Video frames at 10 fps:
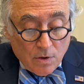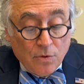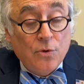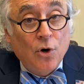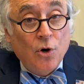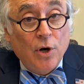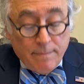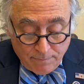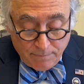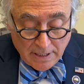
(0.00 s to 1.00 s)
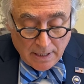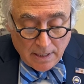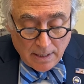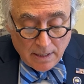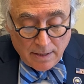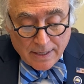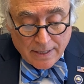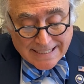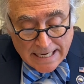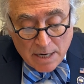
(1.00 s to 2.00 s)
Third, there
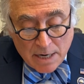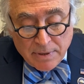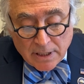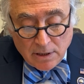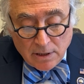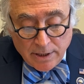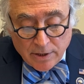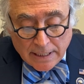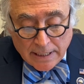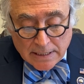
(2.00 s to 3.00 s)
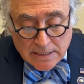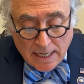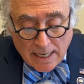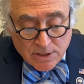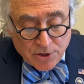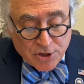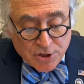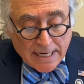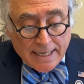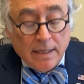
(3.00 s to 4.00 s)
has not been a clear and concise
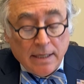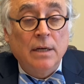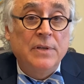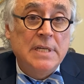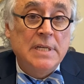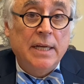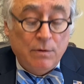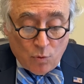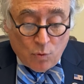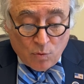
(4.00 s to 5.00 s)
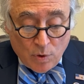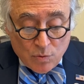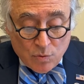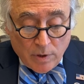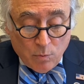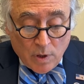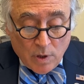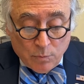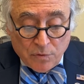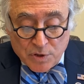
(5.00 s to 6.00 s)
understanding of Executive Order
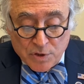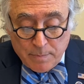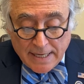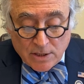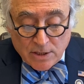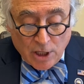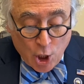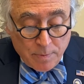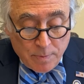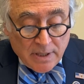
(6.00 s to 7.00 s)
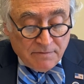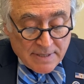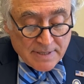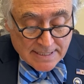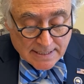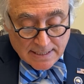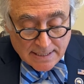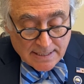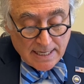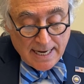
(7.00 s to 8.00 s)
121 with respect to the opening of businesses